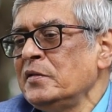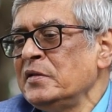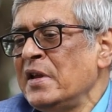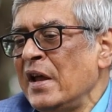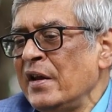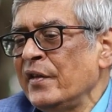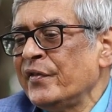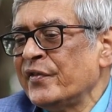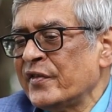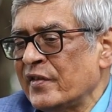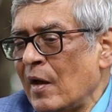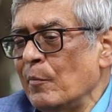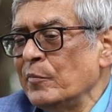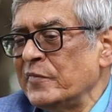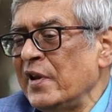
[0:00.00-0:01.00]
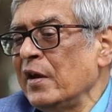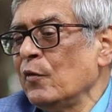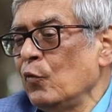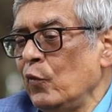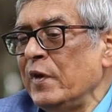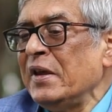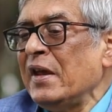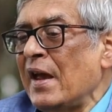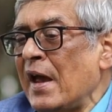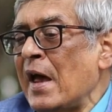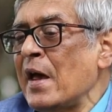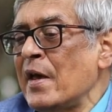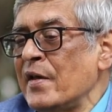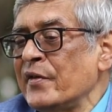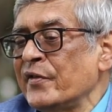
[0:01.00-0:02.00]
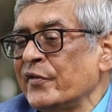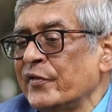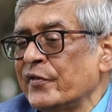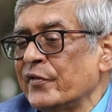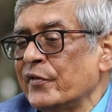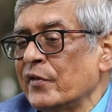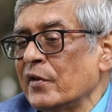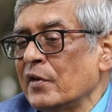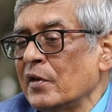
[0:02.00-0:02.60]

There is something we as